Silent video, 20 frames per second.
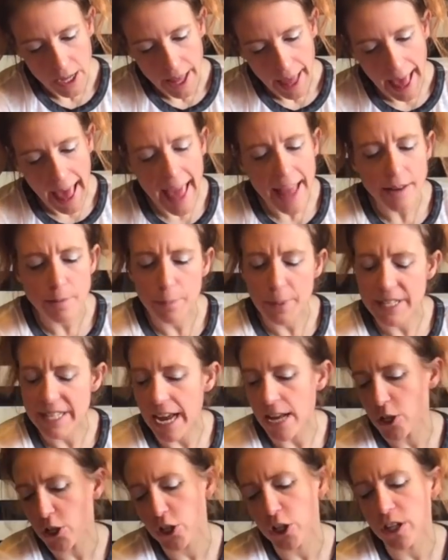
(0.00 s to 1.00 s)
And
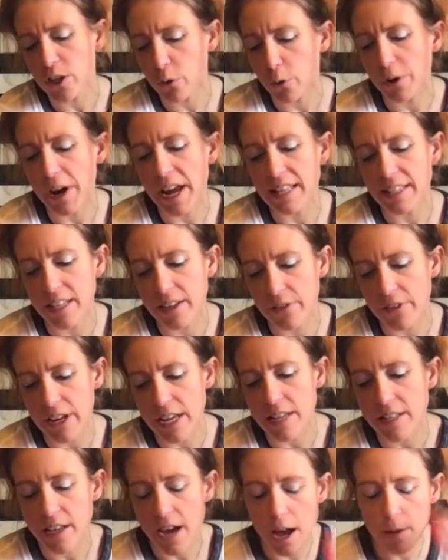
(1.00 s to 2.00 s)
potentially
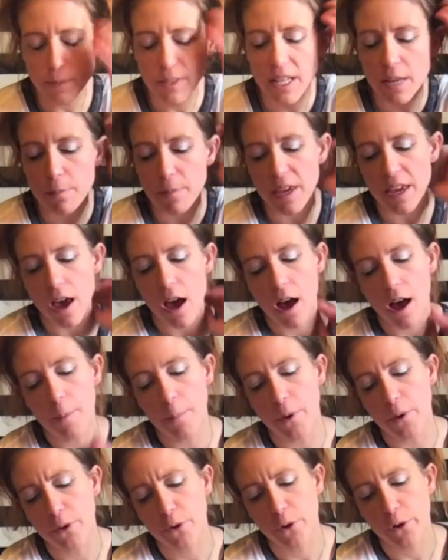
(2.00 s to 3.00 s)
creativity. Cups can be
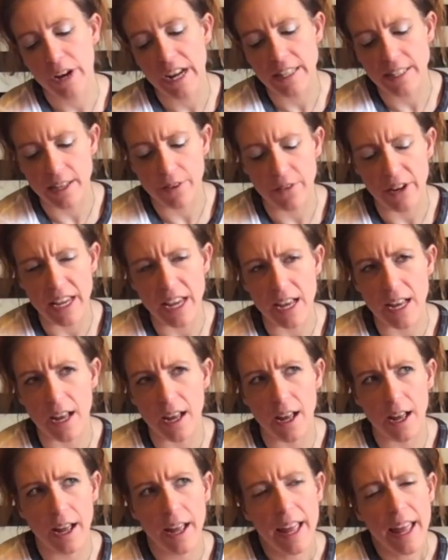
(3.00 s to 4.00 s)
both creativity,
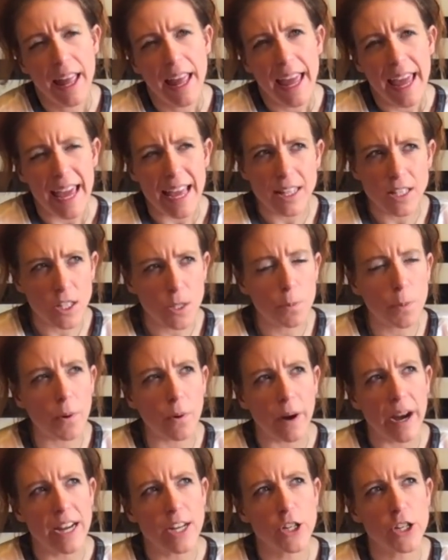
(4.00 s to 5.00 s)

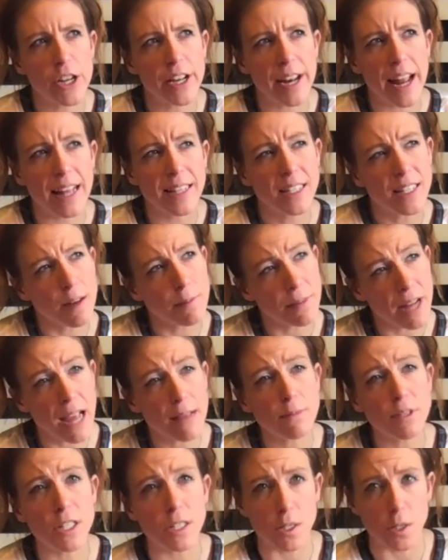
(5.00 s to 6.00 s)
inspiration, and
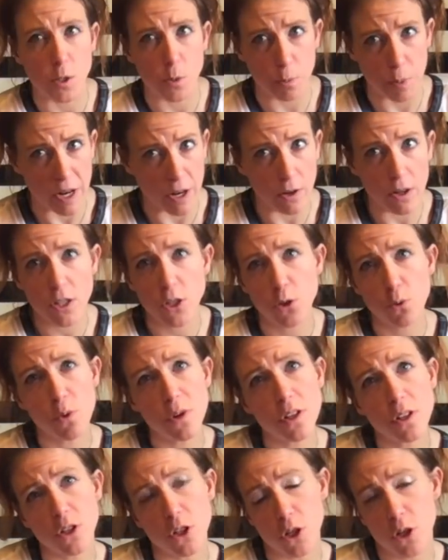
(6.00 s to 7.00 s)
sometimes
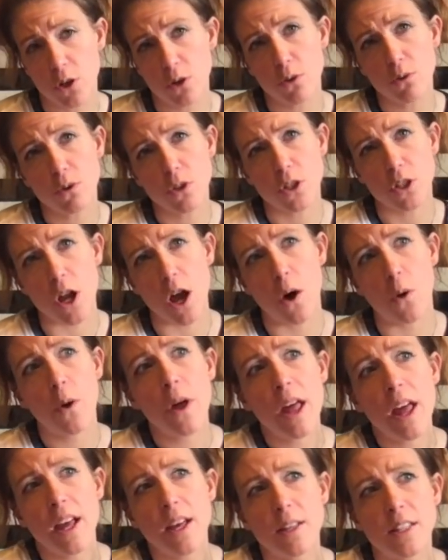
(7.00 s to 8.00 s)
spiritual too. So
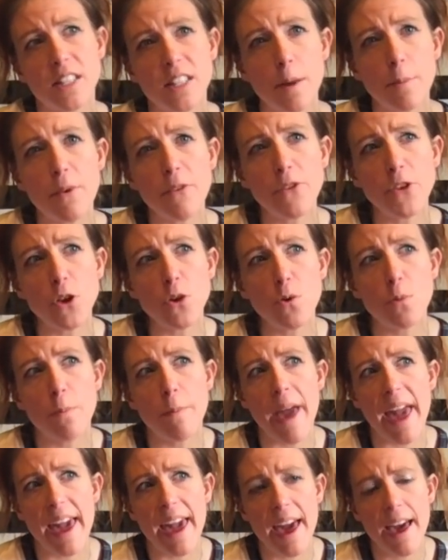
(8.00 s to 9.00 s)
some of you
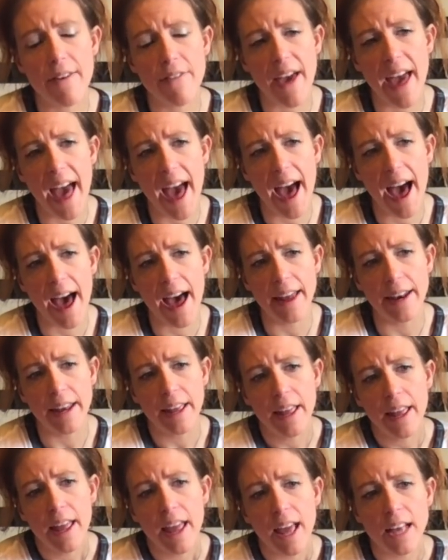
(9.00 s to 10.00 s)
may have
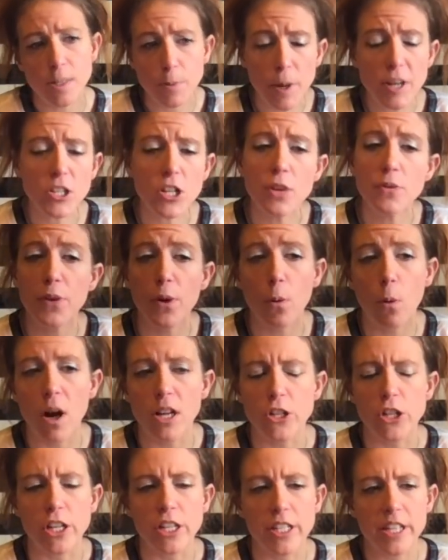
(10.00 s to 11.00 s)
had, especially if you're
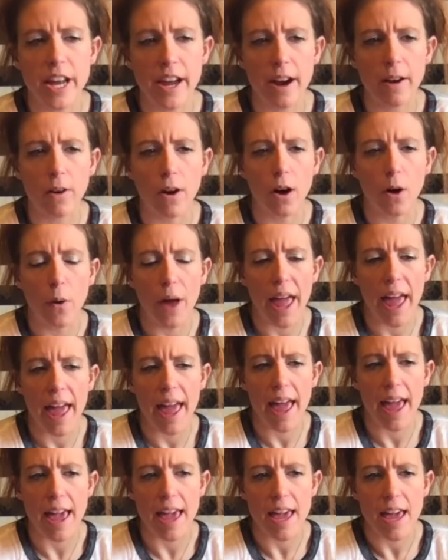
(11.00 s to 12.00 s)
watching tarot,
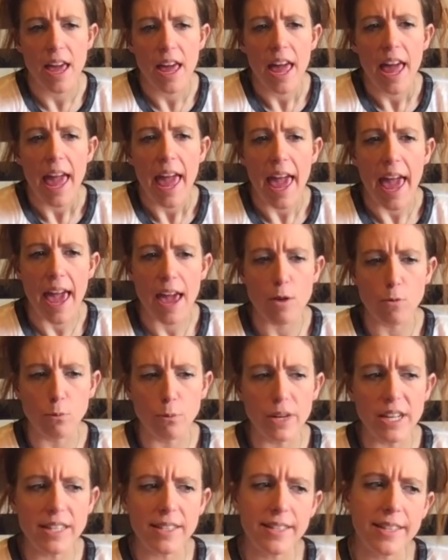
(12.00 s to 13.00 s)
a
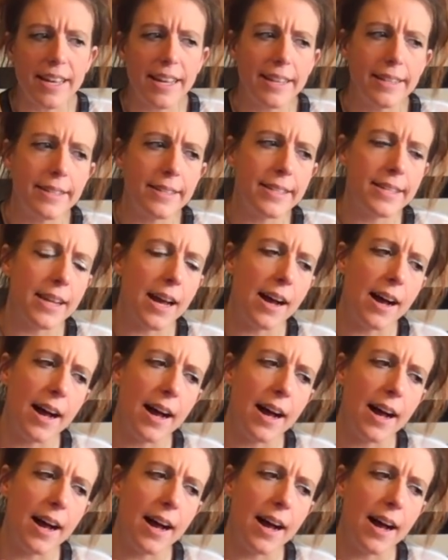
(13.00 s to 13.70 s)
recent